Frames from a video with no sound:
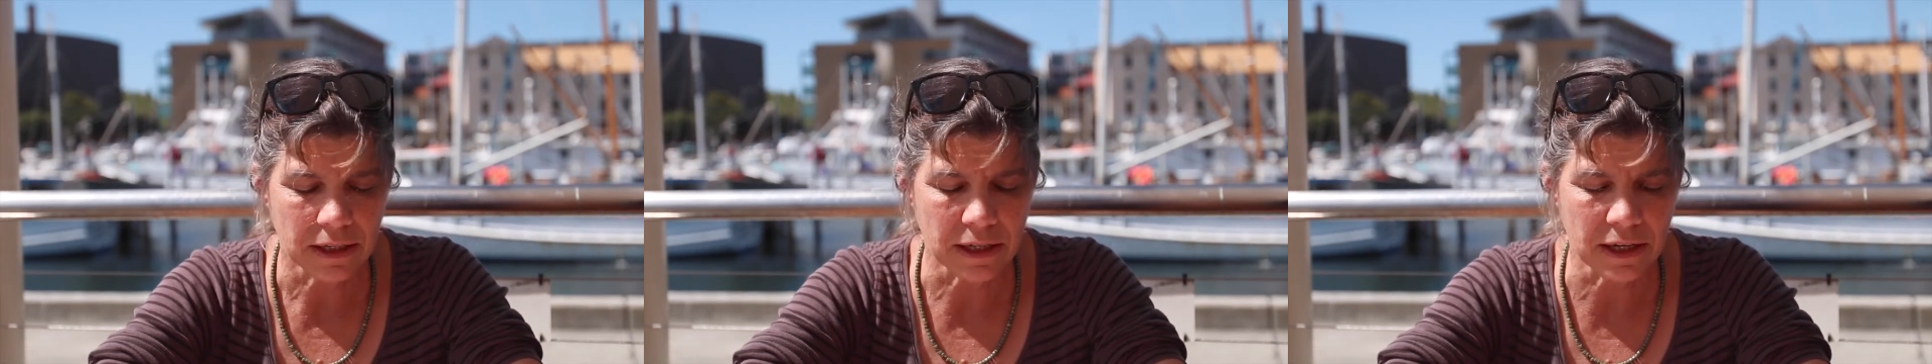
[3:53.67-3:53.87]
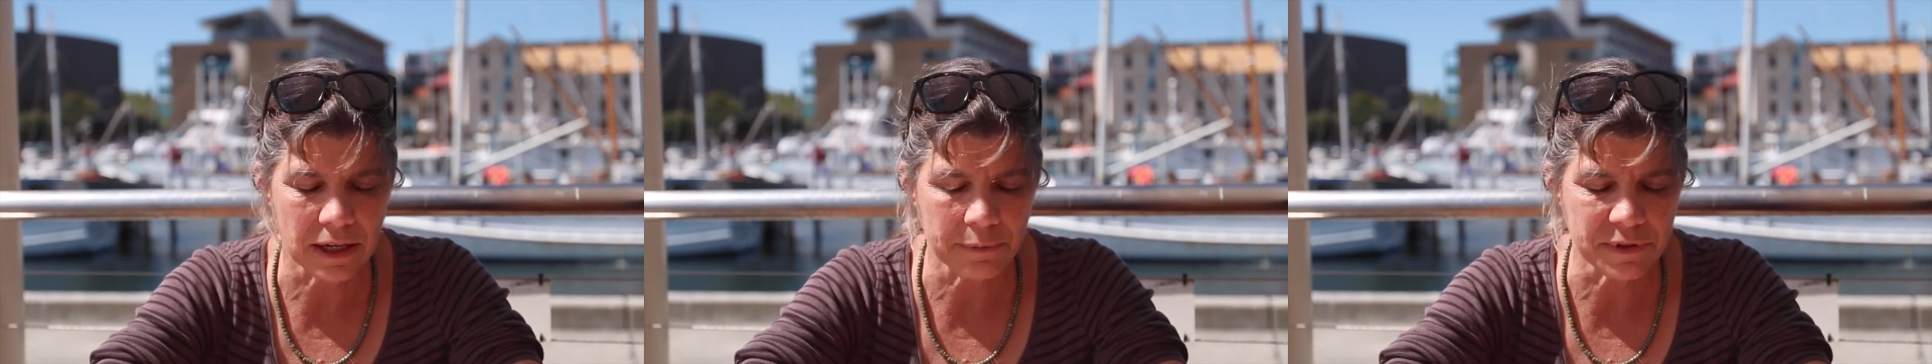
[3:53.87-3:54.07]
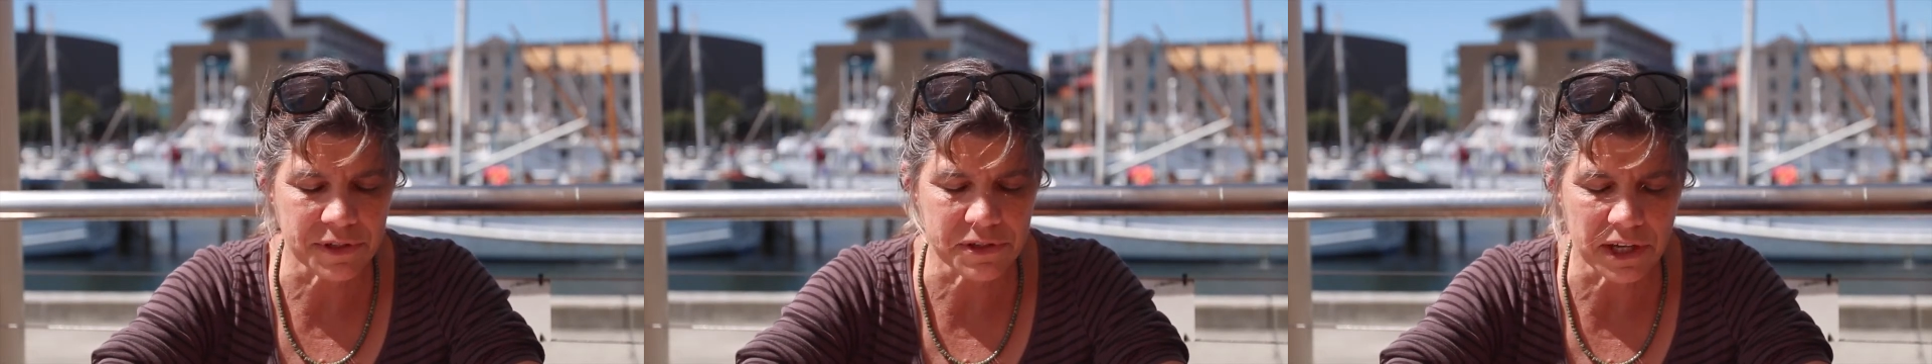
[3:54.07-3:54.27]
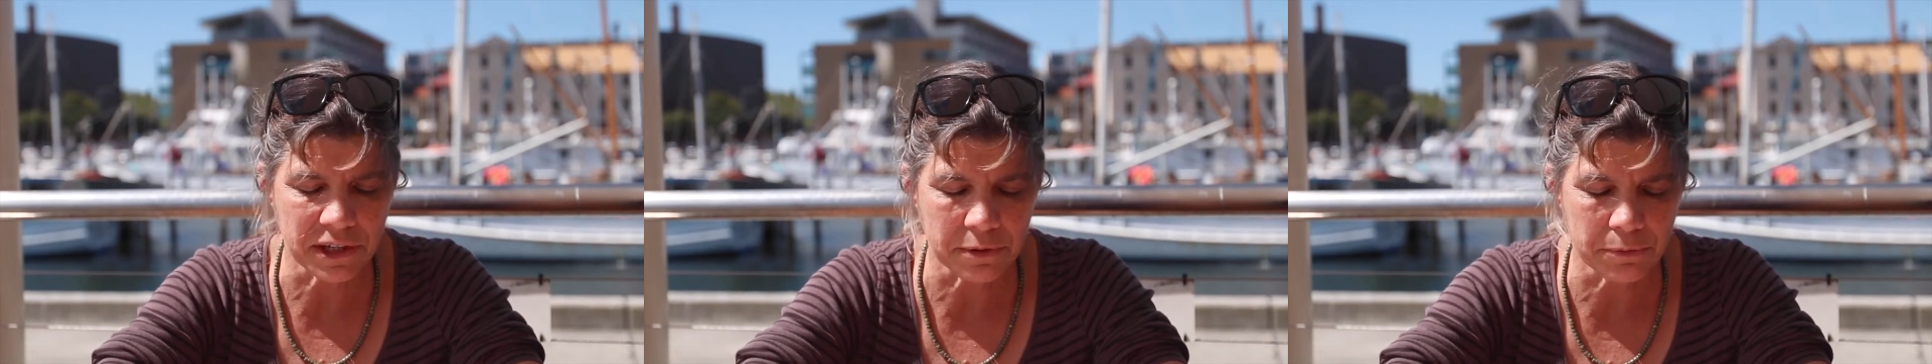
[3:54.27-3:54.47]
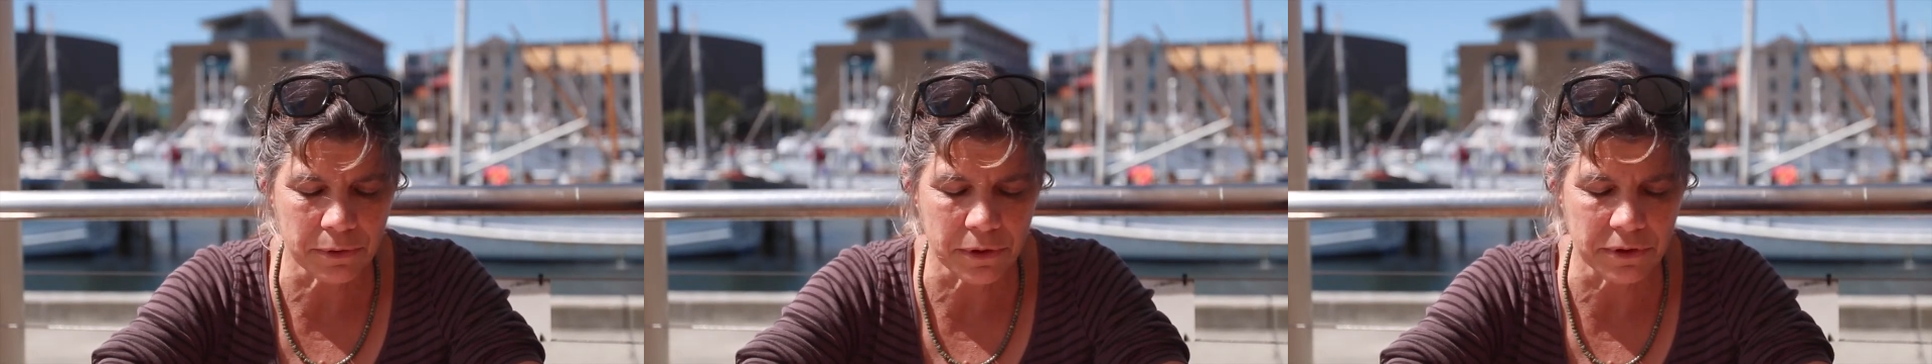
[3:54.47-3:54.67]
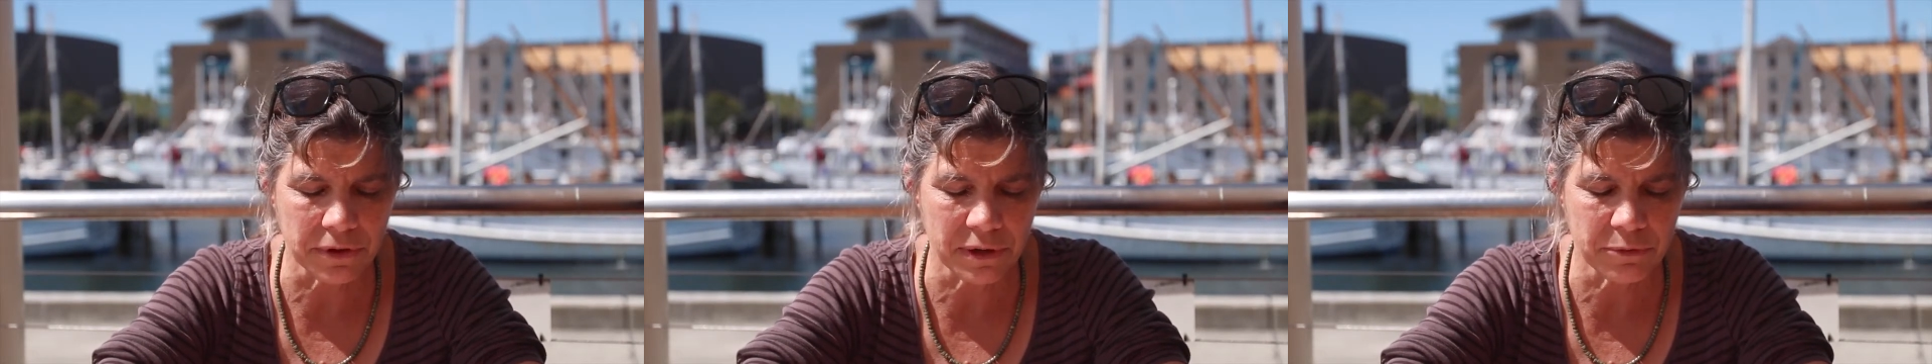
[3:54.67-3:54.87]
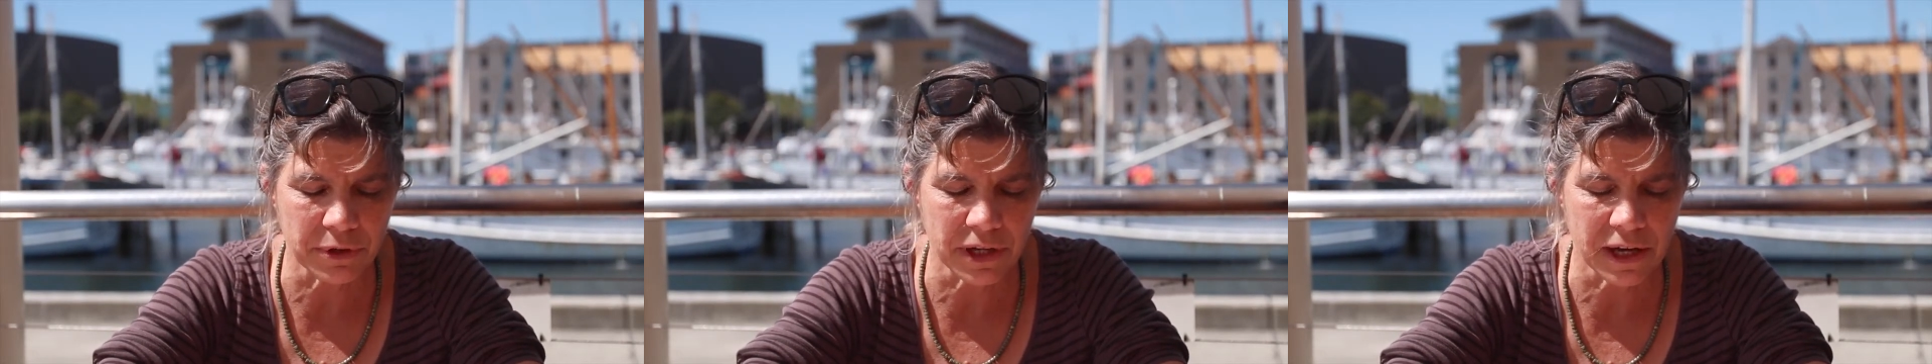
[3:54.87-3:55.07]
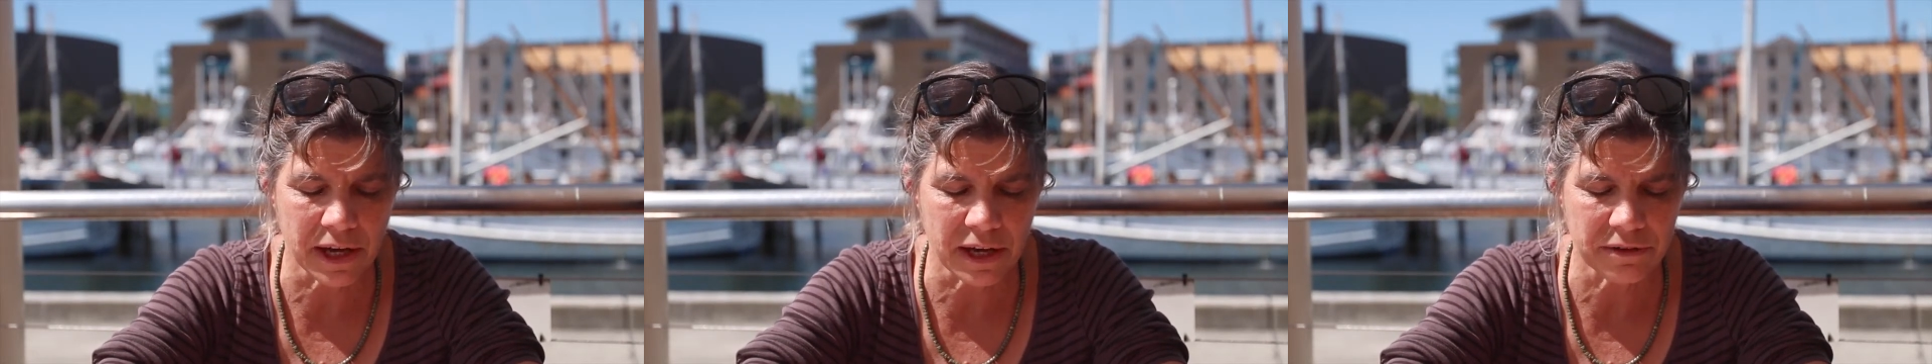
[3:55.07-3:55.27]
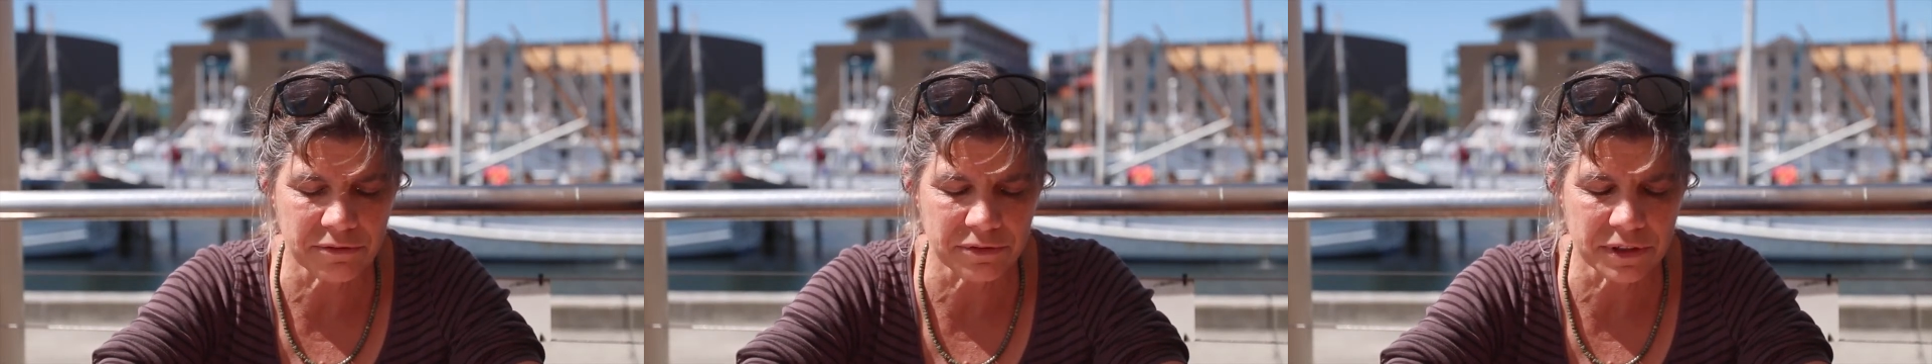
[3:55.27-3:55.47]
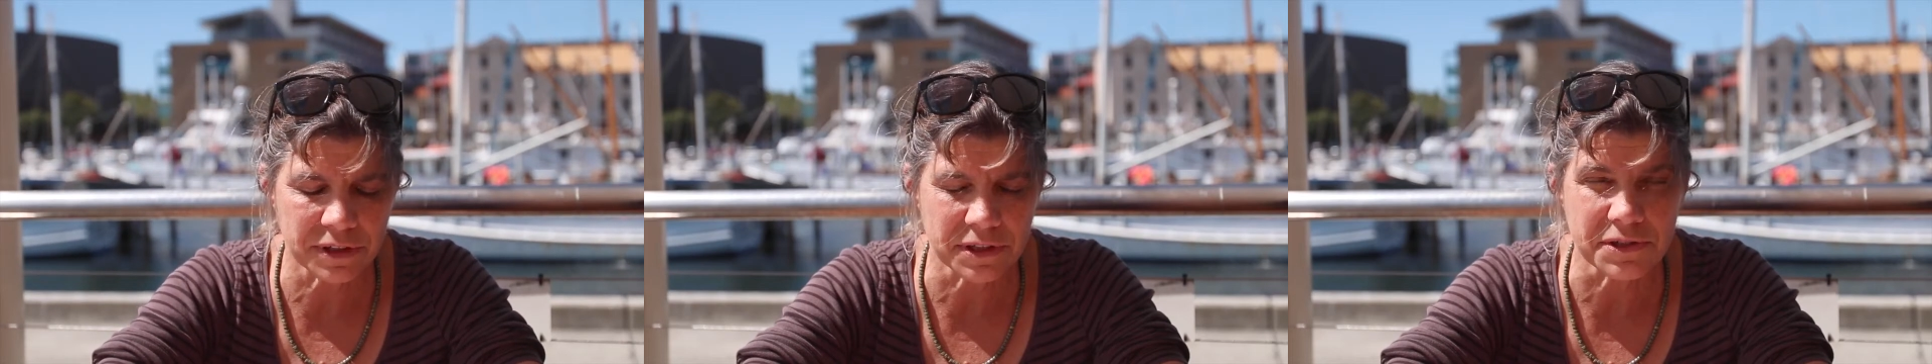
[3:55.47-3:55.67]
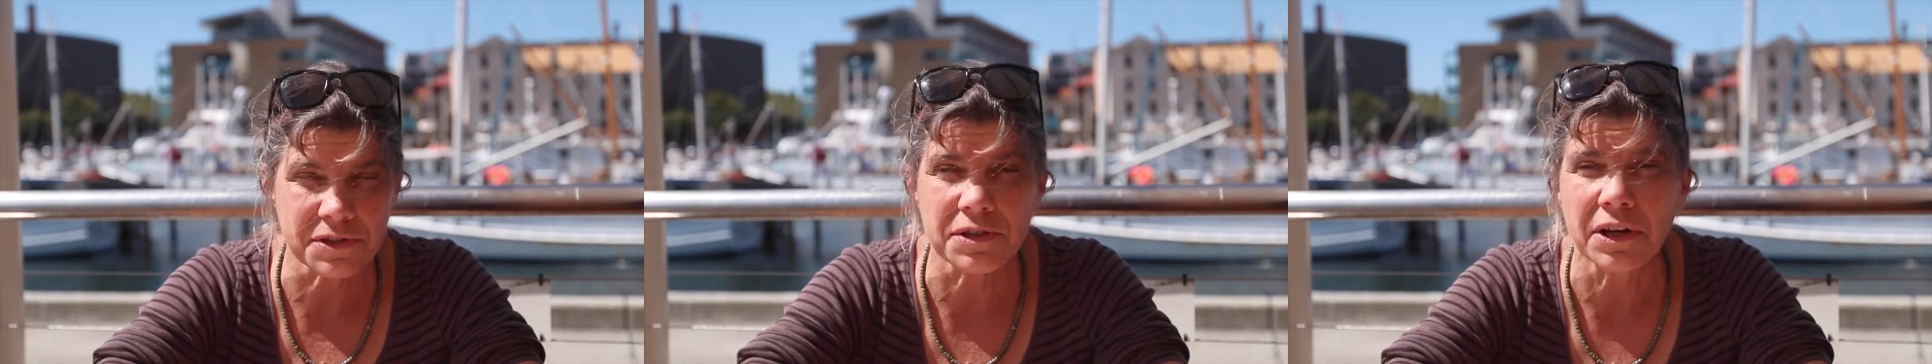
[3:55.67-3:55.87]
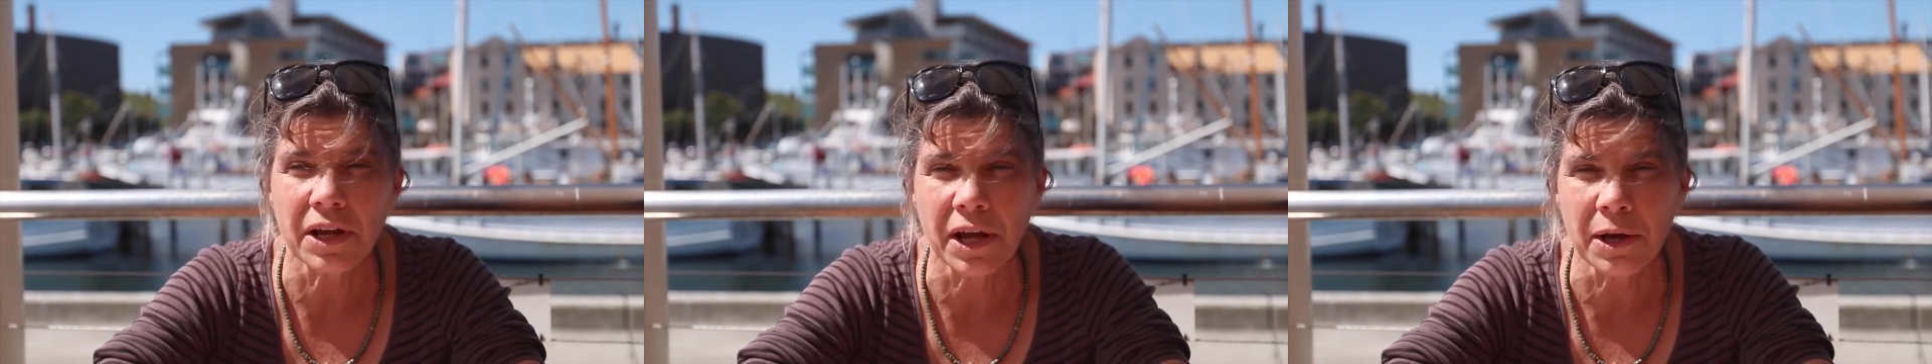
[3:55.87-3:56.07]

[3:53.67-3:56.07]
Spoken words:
The second program we have is an